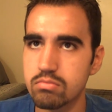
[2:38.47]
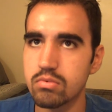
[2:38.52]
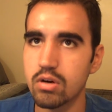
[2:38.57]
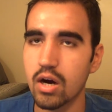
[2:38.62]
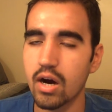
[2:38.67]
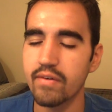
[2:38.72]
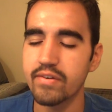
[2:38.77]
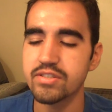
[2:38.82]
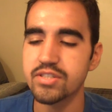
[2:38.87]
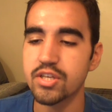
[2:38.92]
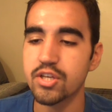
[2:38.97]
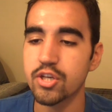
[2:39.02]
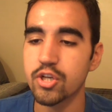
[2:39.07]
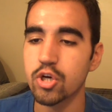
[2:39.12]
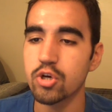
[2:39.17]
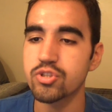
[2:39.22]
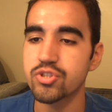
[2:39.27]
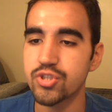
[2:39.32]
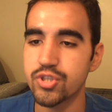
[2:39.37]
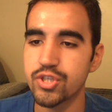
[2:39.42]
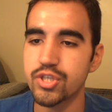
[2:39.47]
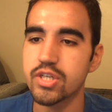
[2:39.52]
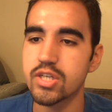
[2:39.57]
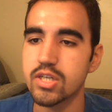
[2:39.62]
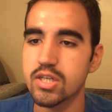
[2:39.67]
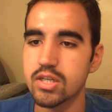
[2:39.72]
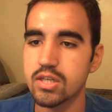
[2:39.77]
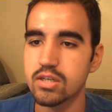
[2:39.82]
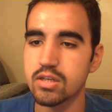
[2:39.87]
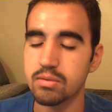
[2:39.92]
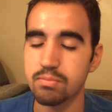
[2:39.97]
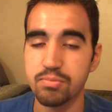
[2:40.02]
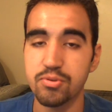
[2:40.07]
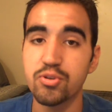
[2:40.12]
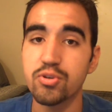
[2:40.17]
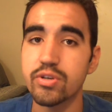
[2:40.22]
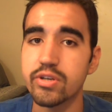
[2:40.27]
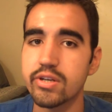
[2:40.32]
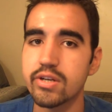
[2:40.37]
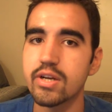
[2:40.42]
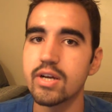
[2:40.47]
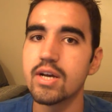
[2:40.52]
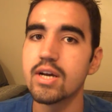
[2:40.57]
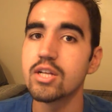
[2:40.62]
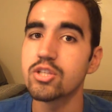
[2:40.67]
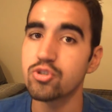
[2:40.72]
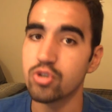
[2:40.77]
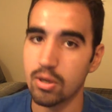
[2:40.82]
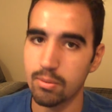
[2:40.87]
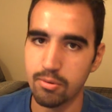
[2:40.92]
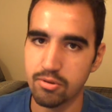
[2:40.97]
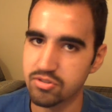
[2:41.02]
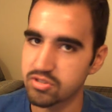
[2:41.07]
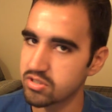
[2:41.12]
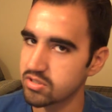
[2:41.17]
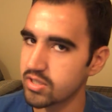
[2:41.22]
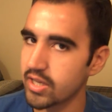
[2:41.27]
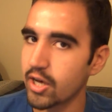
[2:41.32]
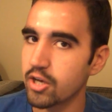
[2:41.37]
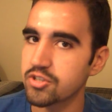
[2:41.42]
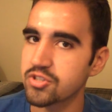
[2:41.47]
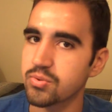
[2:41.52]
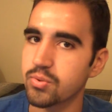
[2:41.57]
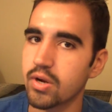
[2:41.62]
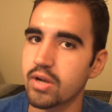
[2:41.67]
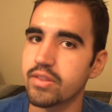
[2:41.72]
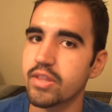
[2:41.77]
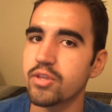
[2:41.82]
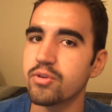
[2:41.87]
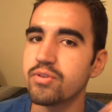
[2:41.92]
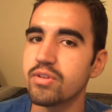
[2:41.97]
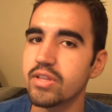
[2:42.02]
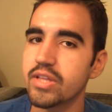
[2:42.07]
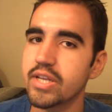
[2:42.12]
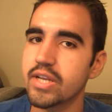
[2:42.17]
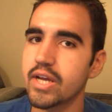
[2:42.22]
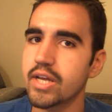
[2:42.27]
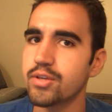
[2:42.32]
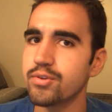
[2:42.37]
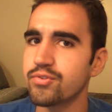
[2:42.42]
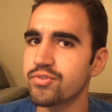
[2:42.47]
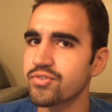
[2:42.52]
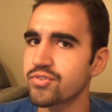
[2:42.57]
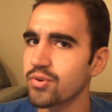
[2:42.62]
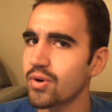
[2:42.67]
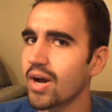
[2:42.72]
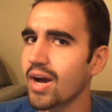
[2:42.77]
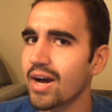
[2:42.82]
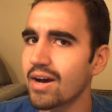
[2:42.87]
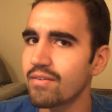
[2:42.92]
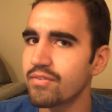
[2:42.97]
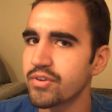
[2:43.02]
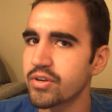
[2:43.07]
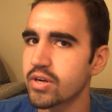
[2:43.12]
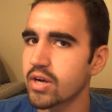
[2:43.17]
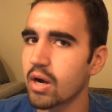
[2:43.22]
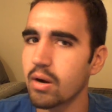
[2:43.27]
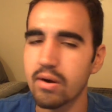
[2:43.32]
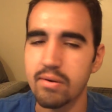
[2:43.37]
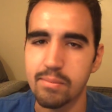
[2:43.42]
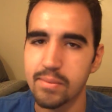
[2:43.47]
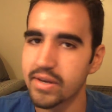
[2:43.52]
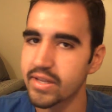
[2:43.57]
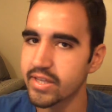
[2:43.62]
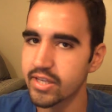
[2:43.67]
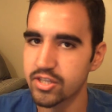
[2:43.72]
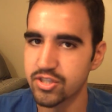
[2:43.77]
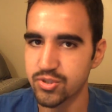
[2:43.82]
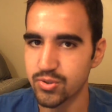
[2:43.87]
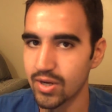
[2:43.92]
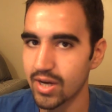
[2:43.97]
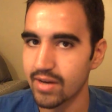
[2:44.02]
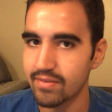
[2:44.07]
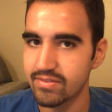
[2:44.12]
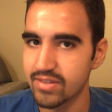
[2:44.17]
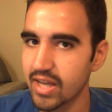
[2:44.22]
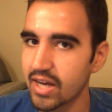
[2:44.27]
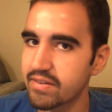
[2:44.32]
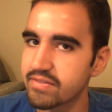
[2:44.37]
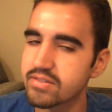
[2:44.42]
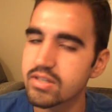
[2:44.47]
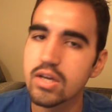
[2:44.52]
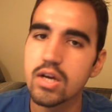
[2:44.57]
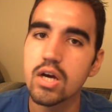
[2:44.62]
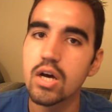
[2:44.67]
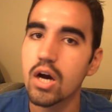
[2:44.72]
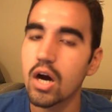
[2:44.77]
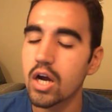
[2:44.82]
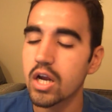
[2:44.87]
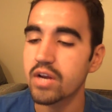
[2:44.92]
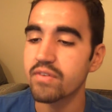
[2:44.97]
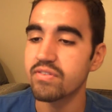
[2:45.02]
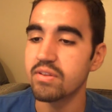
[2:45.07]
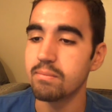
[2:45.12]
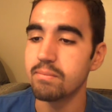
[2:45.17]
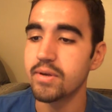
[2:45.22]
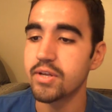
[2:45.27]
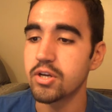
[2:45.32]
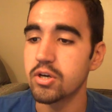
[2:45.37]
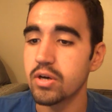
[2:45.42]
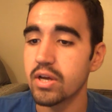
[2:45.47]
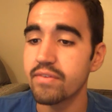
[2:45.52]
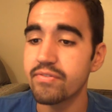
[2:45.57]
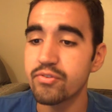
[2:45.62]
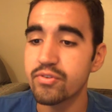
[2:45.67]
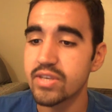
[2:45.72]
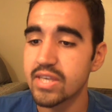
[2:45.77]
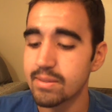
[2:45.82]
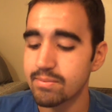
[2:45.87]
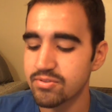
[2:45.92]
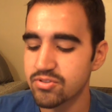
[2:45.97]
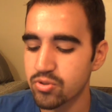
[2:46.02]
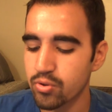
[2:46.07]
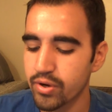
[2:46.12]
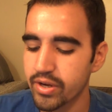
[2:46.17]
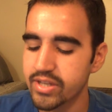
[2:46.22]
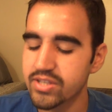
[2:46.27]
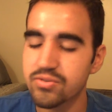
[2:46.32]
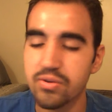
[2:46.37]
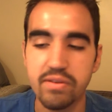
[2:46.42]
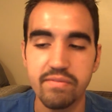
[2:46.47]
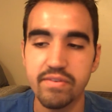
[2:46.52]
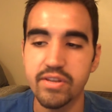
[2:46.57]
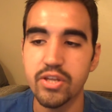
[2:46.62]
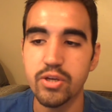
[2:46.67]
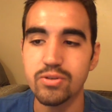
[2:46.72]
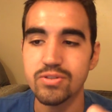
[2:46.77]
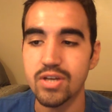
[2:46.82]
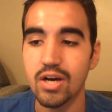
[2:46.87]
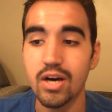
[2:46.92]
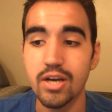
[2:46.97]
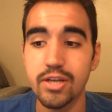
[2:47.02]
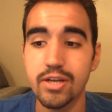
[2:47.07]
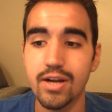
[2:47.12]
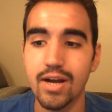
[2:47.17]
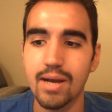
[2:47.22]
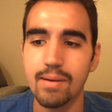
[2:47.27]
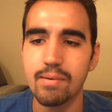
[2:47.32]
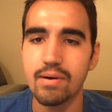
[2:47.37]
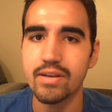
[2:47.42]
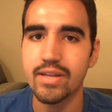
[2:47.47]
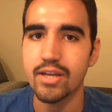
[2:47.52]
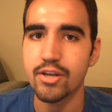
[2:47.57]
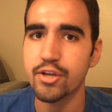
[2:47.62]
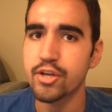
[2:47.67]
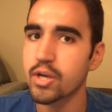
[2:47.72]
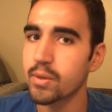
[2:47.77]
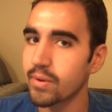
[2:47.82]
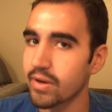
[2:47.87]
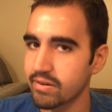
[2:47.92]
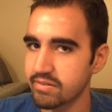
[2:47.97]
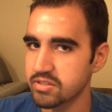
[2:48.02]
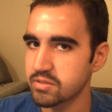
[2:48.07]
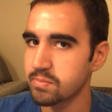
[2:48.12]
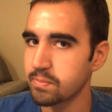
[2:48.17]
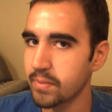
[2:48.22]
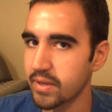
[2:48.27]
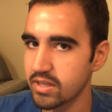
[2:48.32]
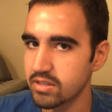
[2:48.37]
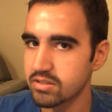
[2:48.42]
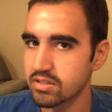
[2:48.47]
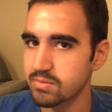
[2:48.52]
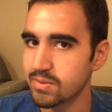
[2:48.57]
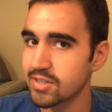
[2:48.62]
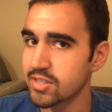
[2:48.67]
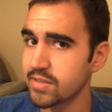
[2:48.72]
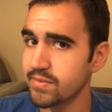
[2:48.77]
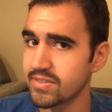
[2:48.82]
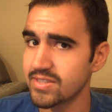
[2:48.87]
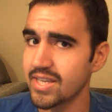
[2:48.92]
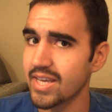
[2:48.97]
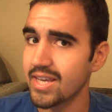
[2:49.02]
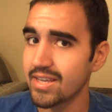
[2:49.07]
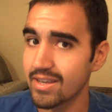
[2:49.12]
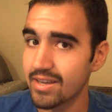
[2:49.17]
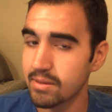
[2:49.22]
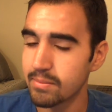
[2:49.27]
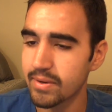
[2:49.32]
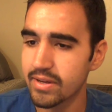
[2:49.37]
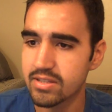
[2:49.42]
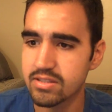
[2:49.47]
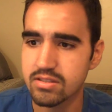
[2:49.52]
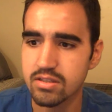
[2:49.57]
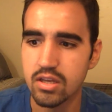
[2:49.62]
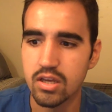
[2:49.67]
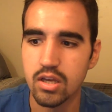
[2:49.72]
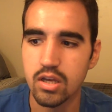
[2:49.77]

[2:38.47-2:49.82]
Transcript: obviously gonna go to your computer to upload elsewhere, and then you delete it, and you still have your however many gigs you have left on your Flip Minnow. If you keep storing videos on your iPod Nano, you're going to run out of space, especially if it's 8 gigabytes.